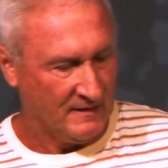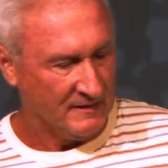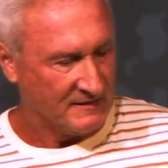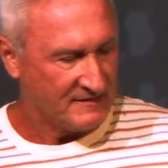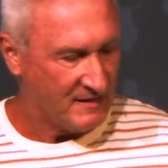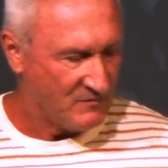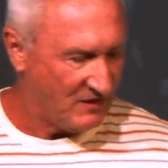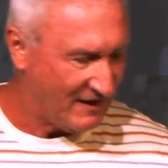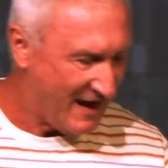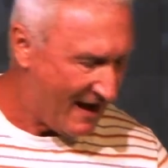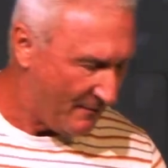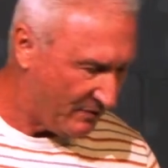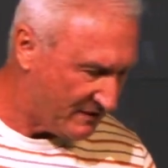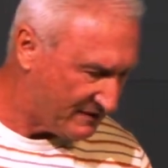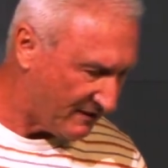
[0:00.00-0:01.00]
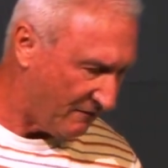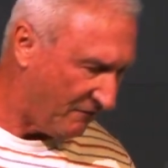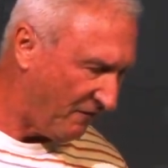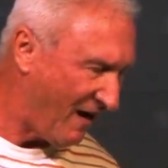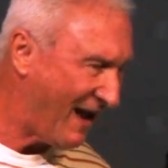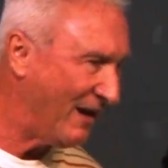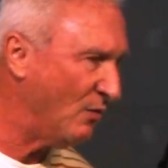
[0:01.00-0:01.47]
Something happens in a
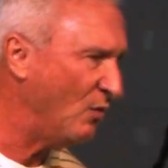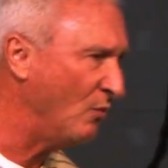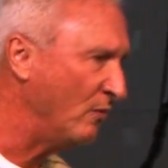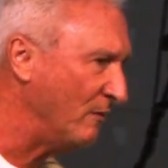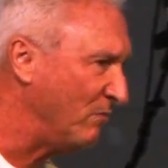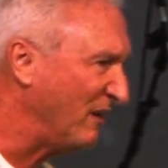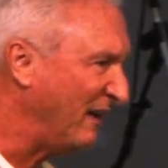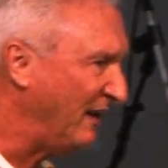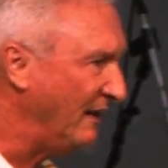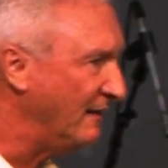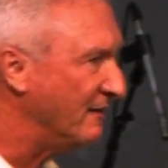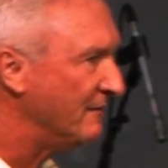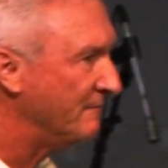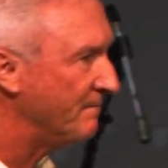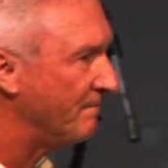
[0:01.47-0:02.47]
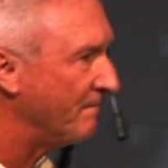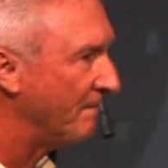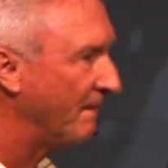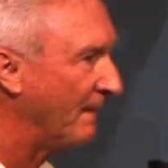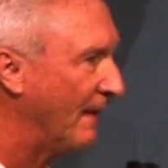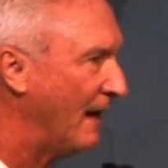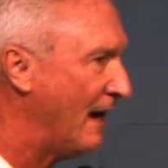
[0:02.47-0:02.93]
fight when we bleed.
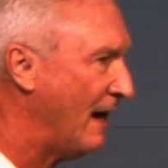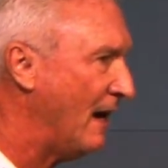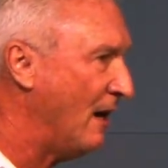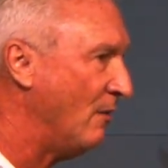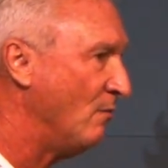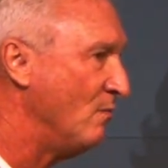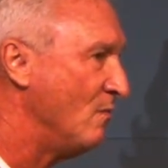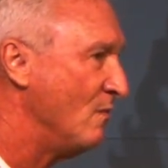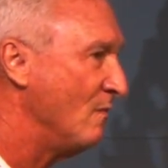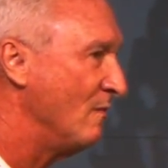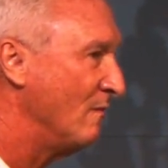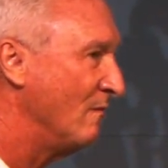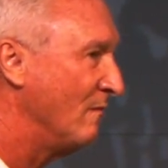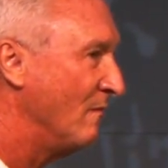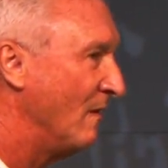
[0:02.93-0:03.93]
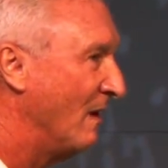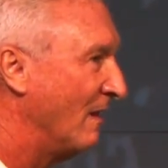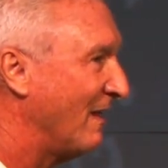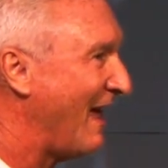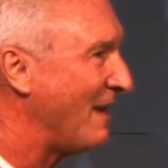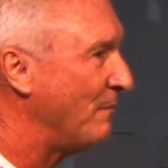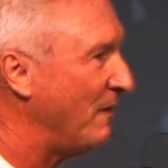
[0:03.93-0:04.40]
A
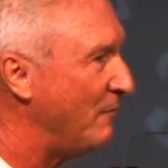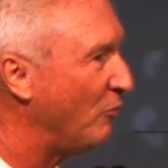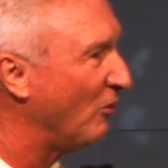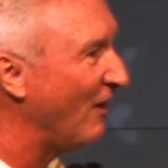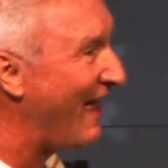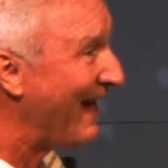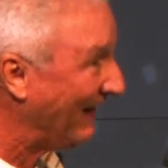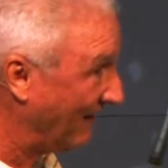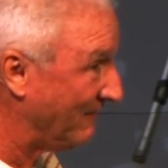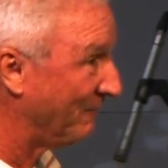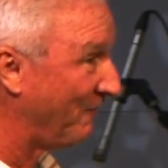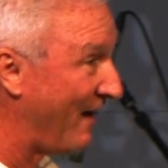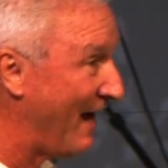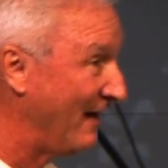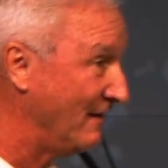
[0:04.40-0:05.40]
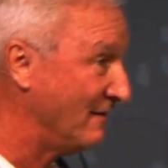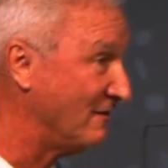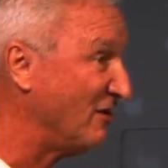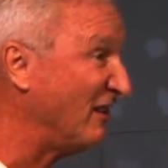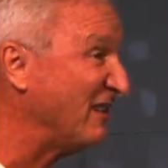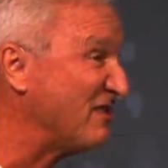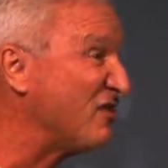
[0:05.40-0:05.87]
lot of people like to fight
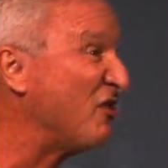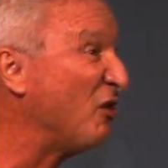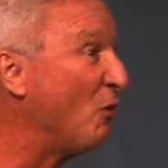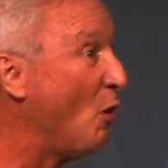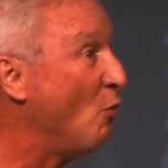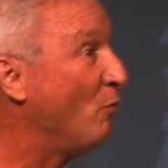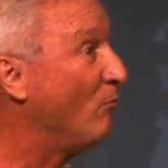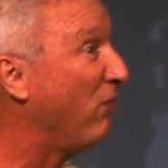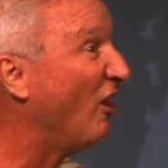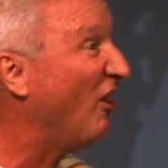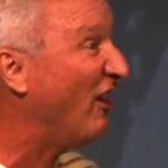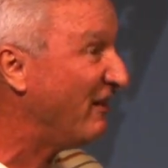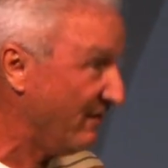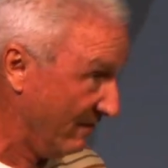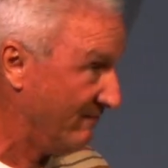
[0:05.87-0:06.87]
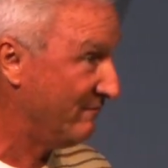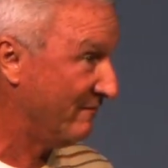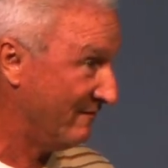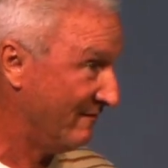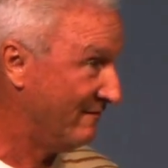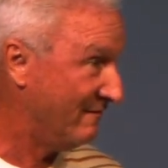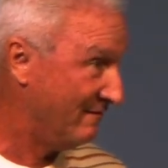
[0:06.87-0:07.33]
until it's their own blood
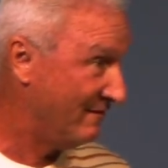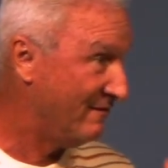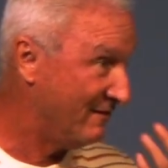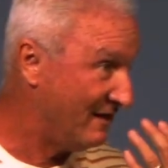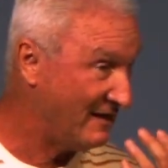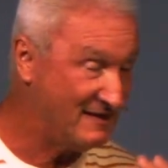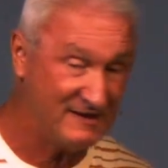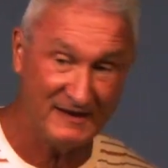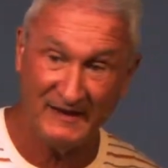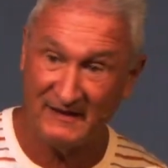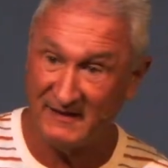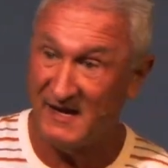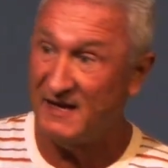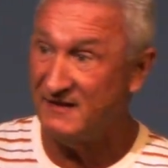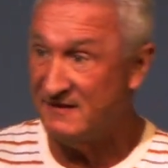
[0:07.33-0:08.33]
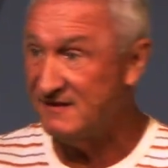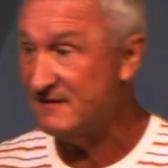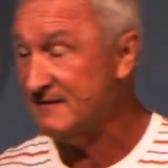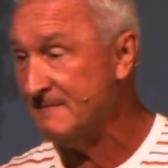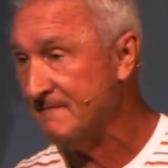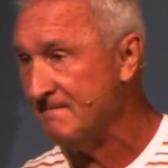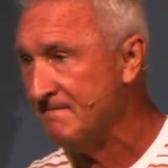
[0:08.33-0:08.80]
they see and taste.
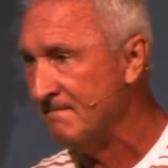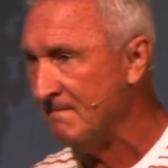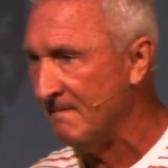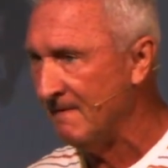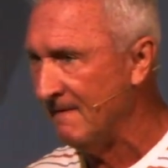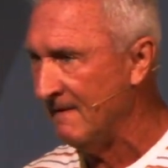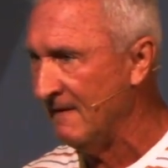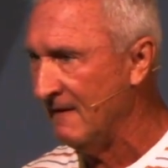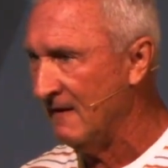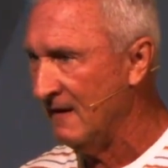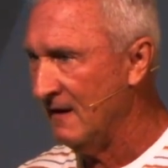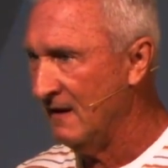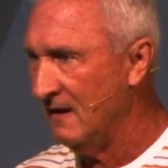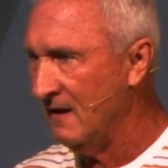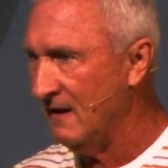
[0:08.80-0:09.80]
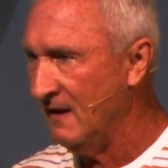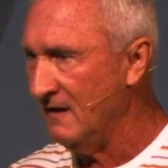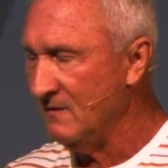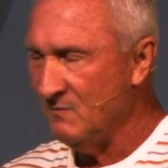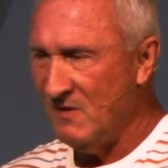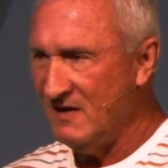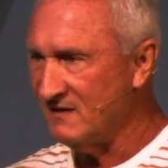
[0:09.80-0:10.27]

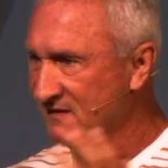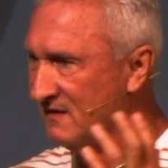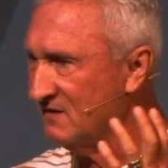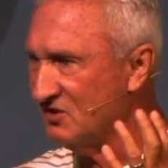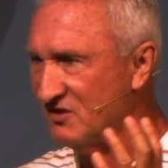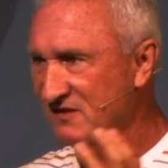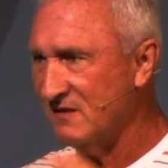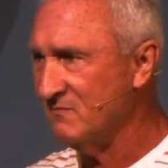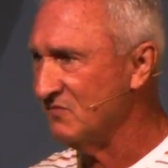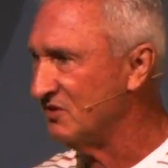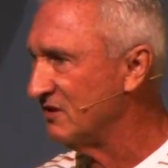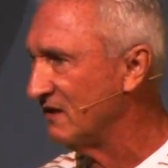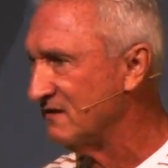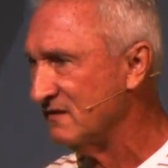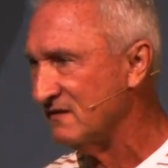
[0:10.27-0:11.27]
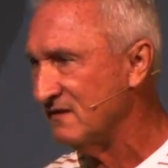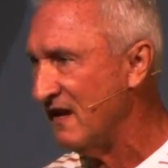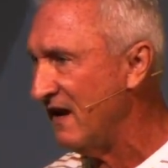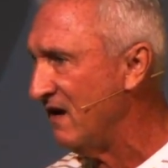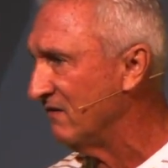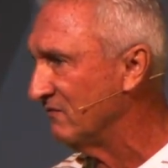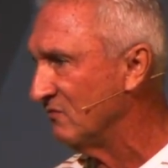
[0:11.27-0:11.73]
Yeah, man, something shuts us
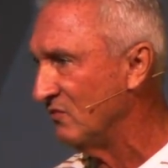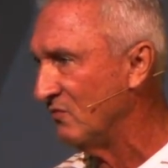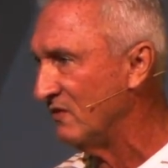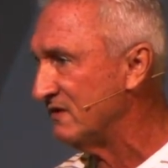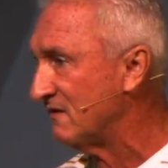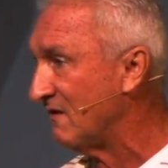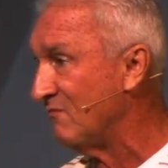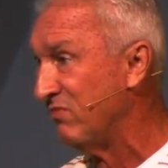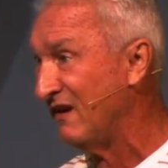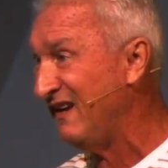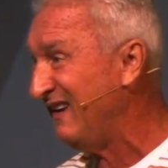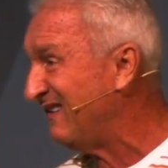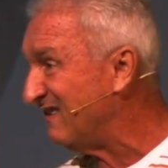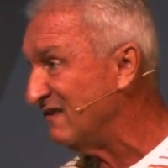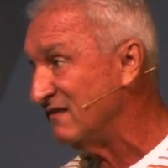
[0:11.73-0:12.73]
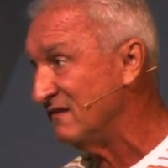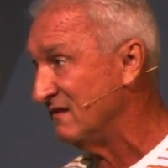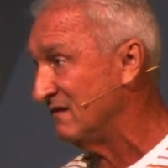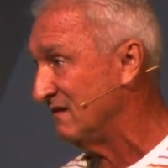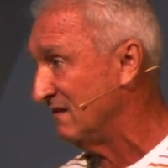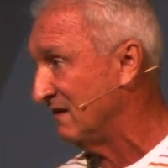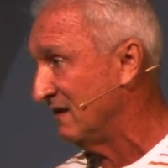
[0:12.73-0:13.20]
down when we start bleeding.
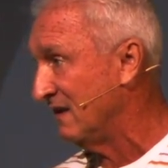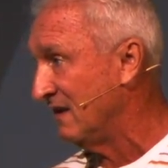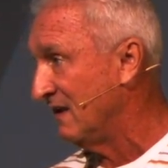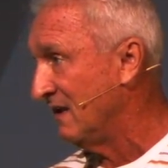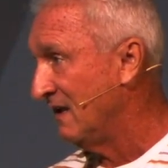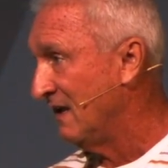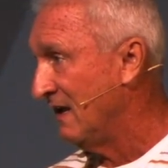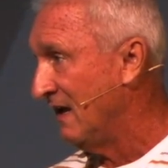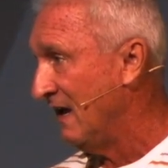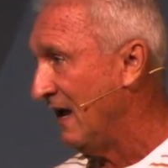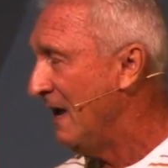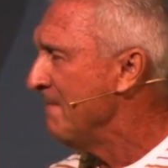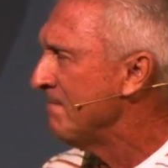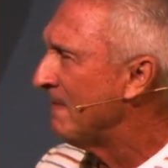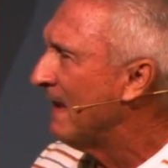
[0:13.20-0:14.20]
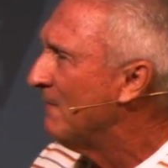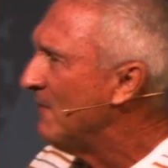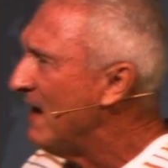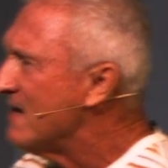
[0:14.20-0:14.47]
Let me